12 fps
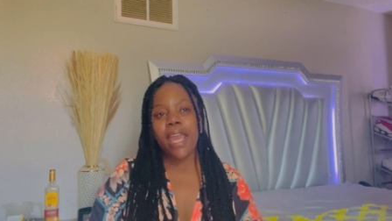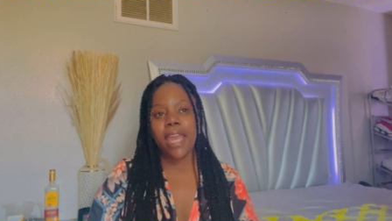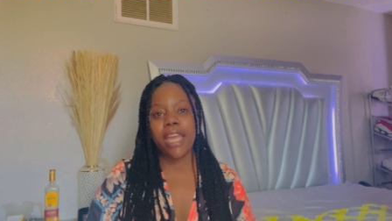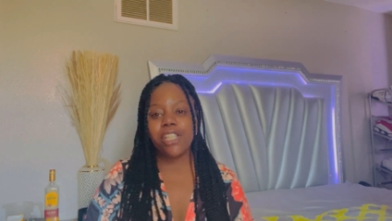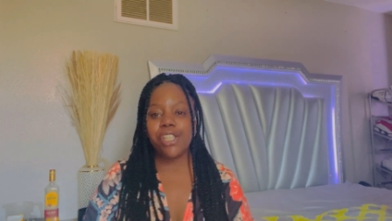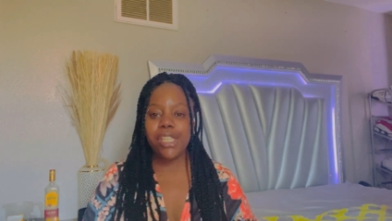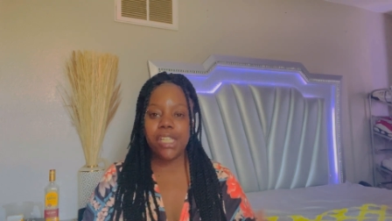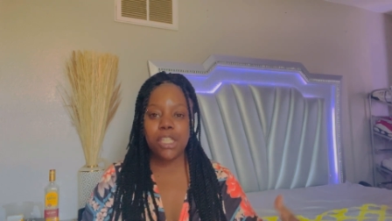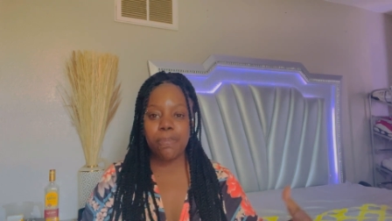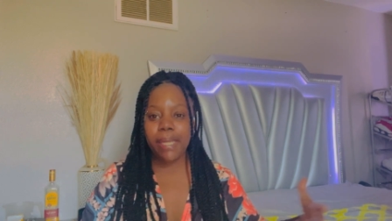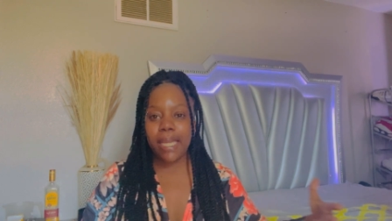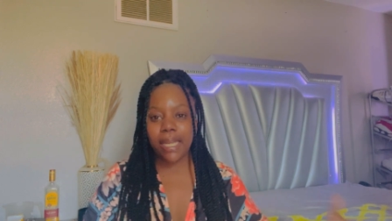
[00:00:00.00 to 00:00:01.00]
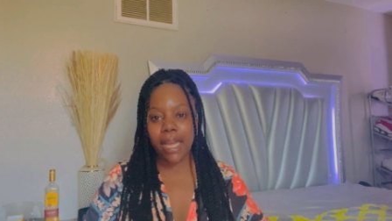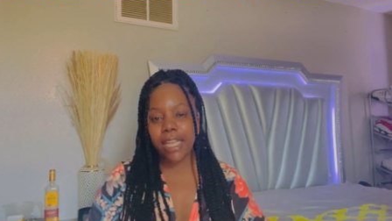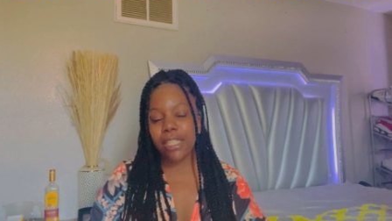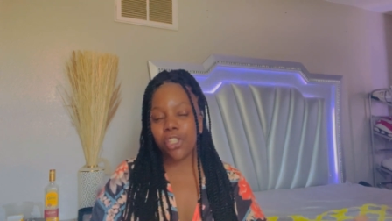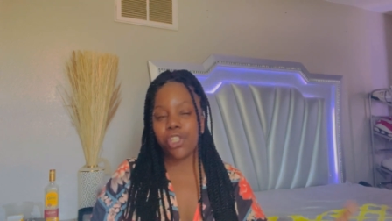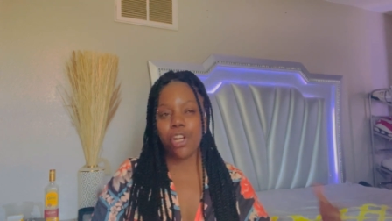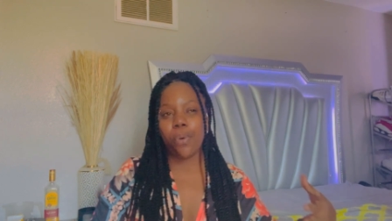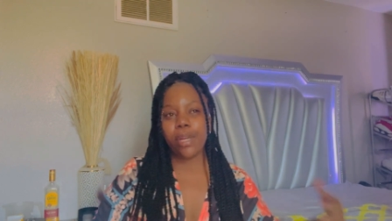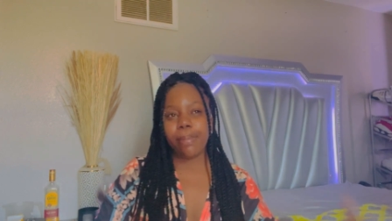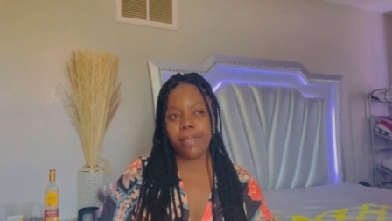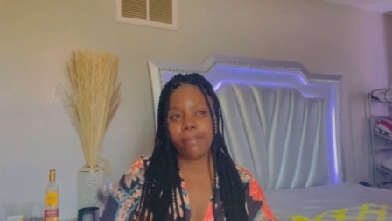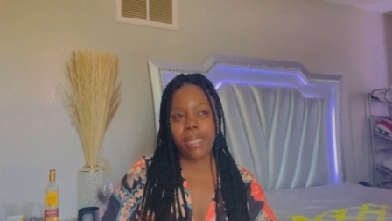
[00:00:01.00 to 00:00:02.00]
And she just being nice because she don't want
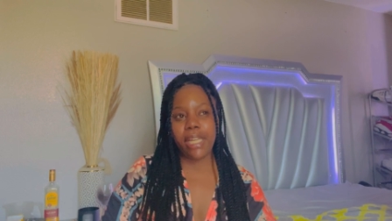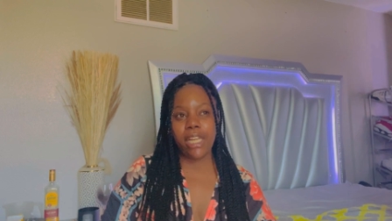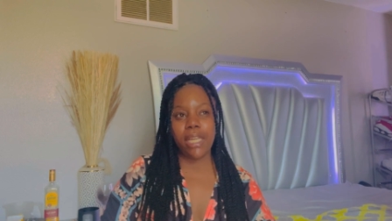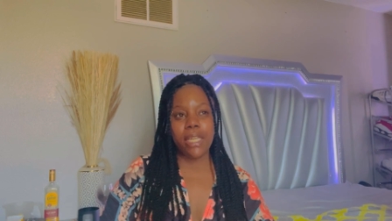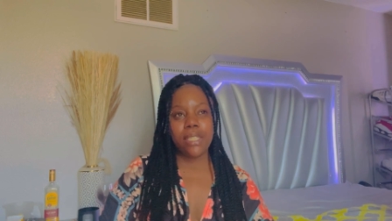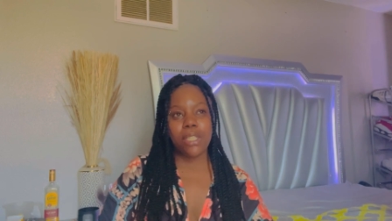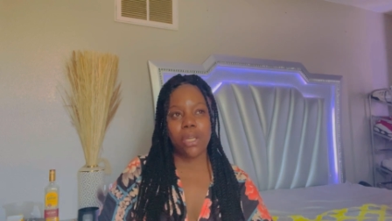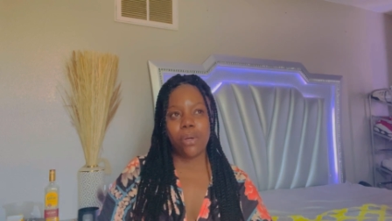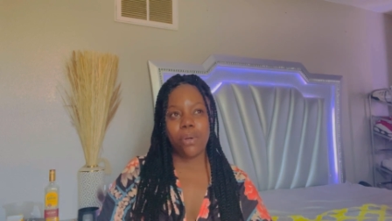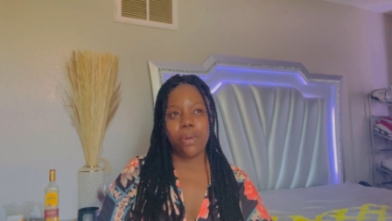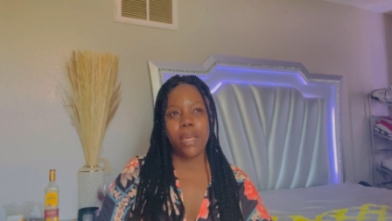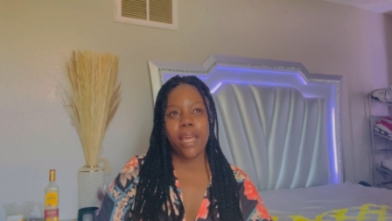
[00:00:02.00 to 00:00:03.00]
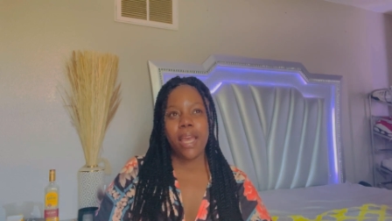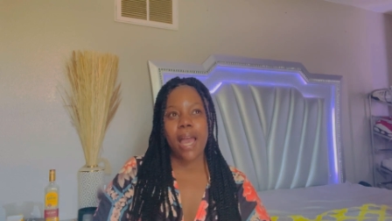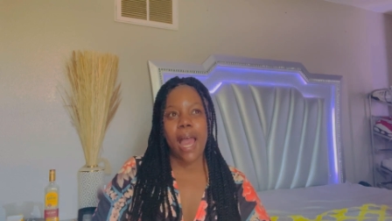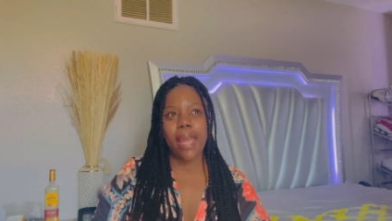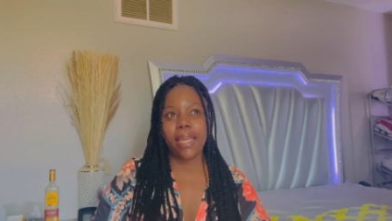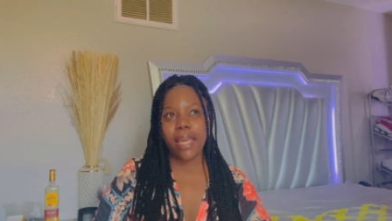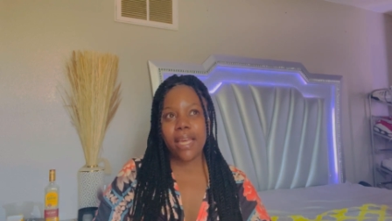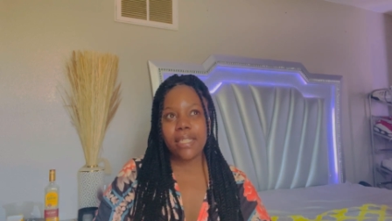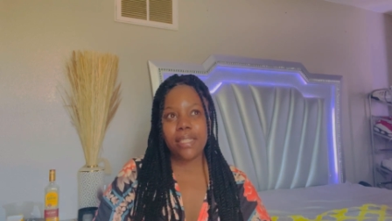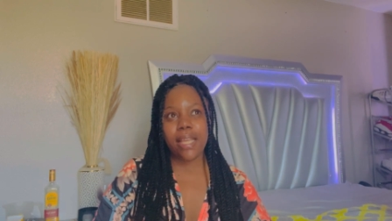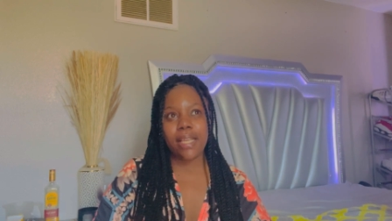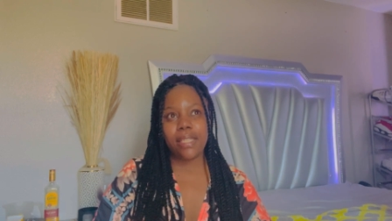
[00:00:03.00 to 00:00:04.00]
to be mean. So I guess
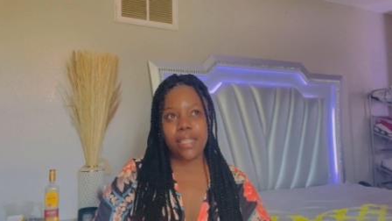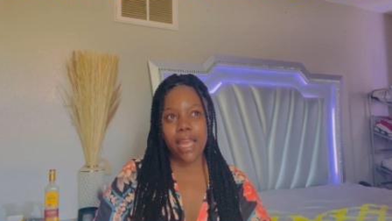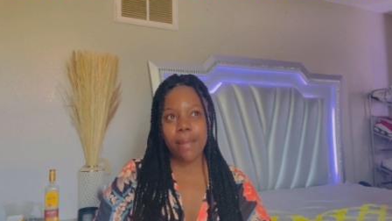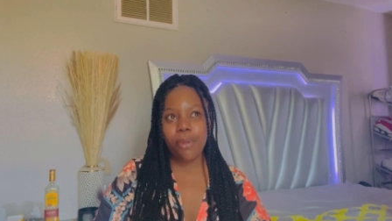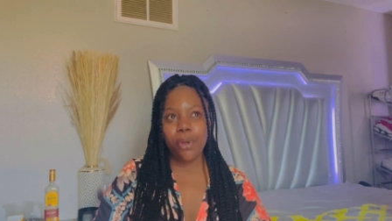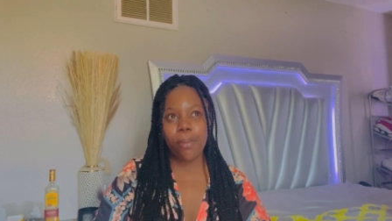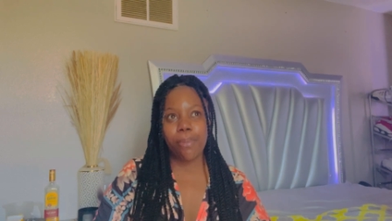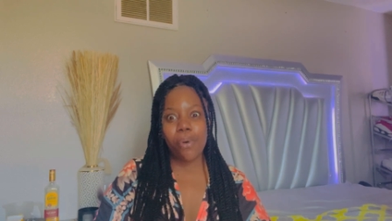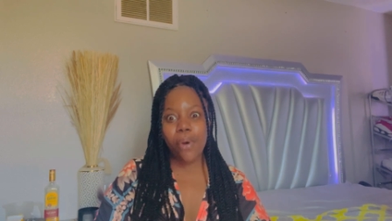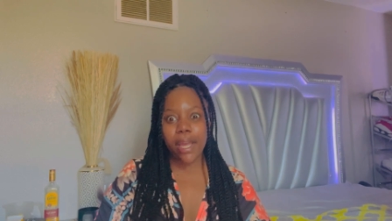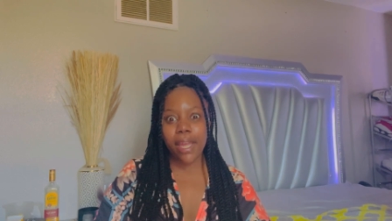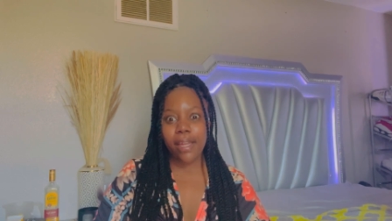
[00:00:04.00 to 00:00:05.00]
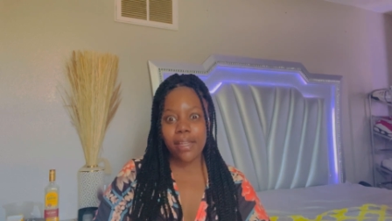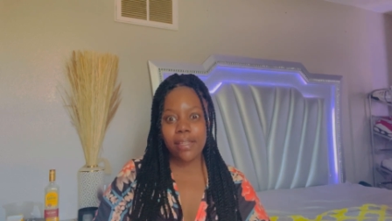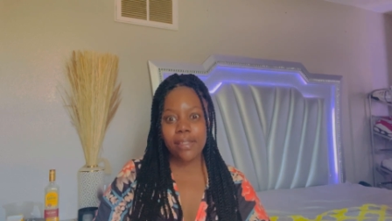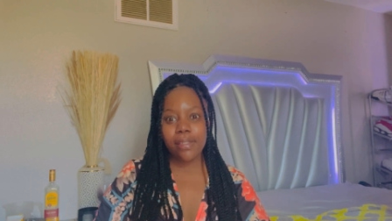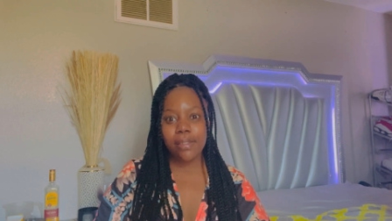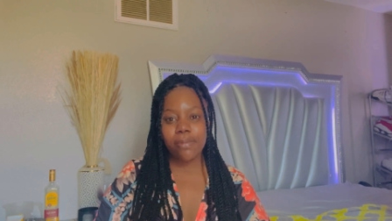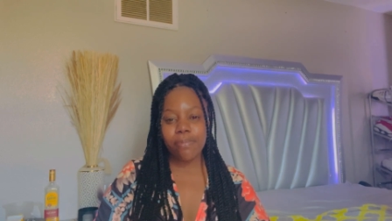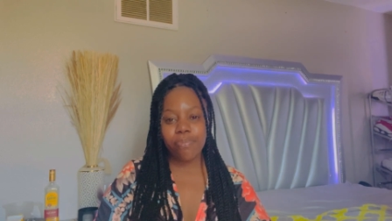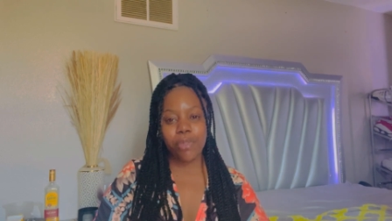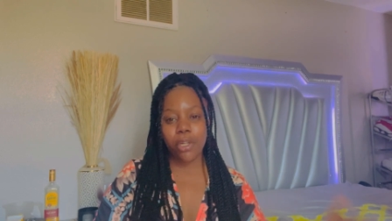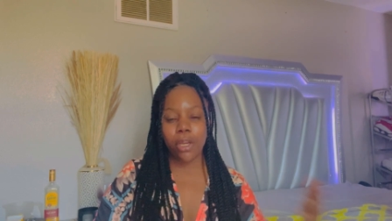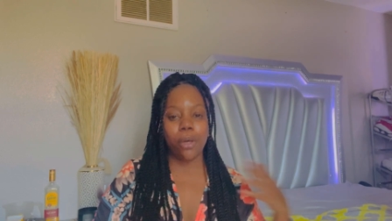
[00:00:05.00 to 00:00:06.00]
that same little boy,
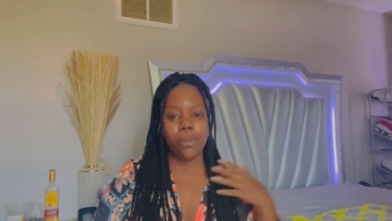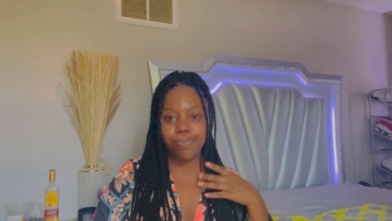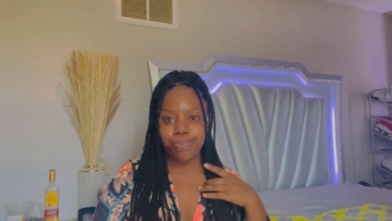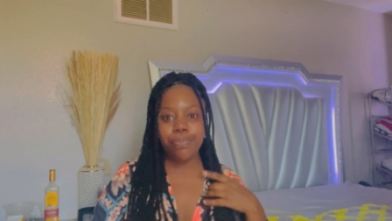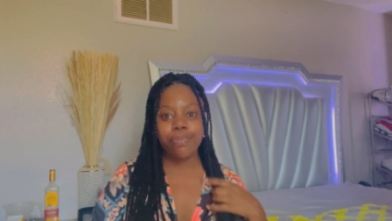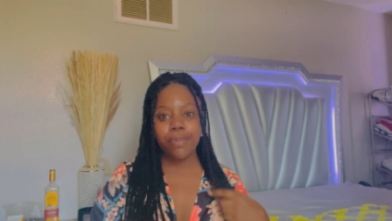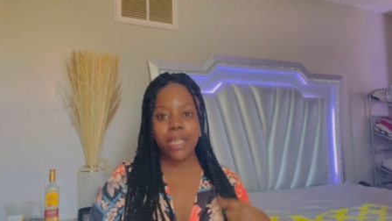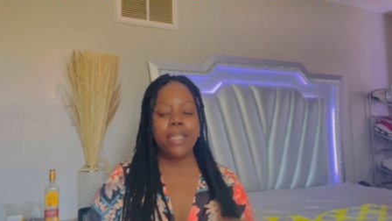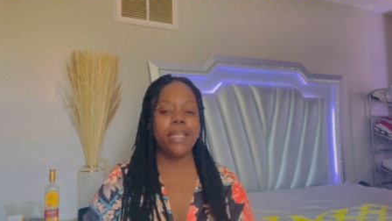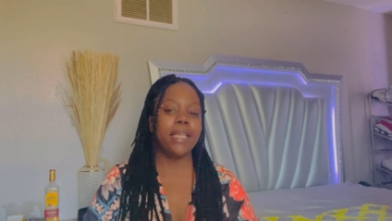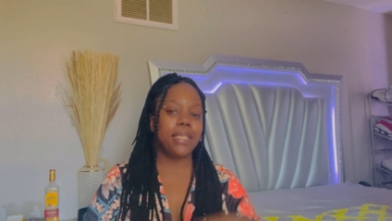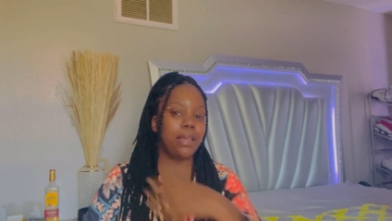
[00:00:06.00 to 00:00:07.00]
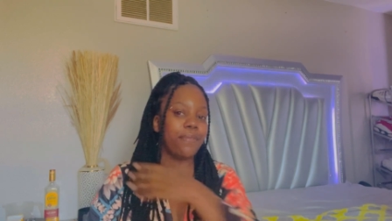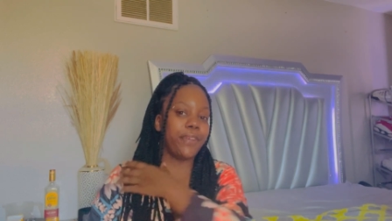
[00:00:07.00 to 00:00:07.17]
you know, did something